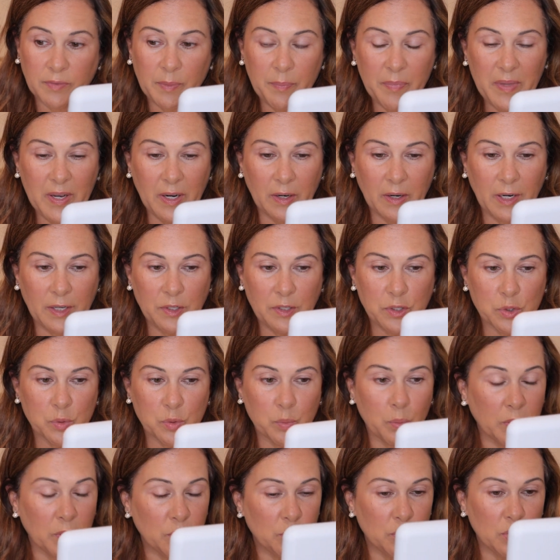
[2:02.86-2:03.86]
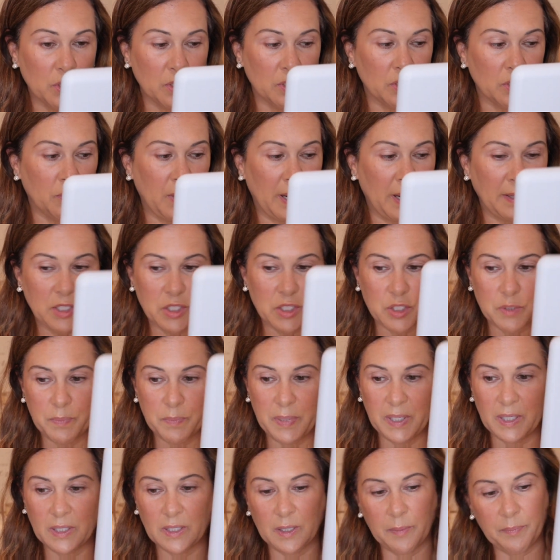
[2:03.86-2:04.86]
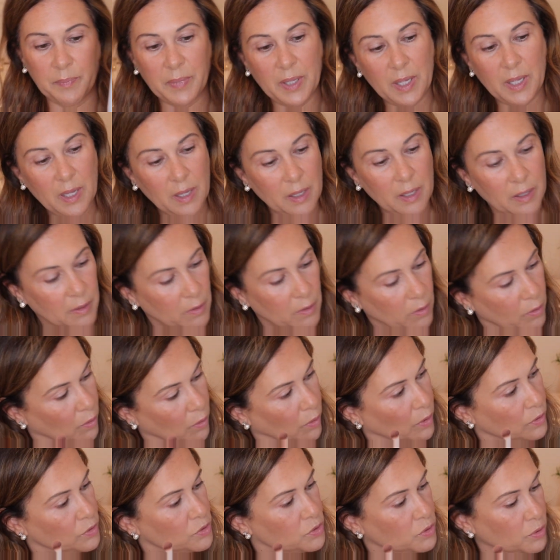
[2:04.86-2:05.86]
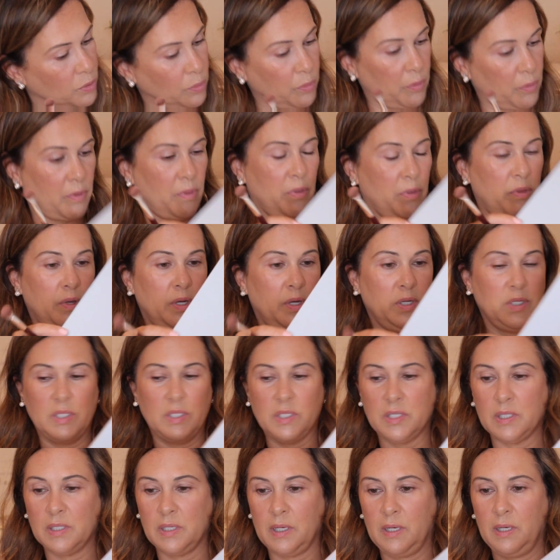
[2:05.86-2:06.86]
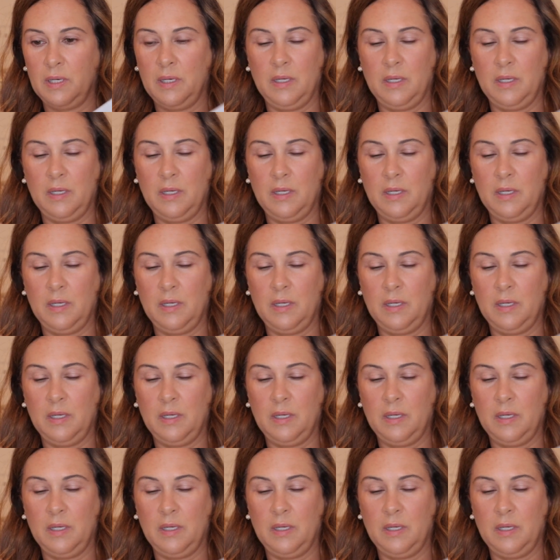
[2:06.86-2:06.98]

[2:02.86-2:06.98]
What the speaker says: from there. I just want you to know I just picked up also this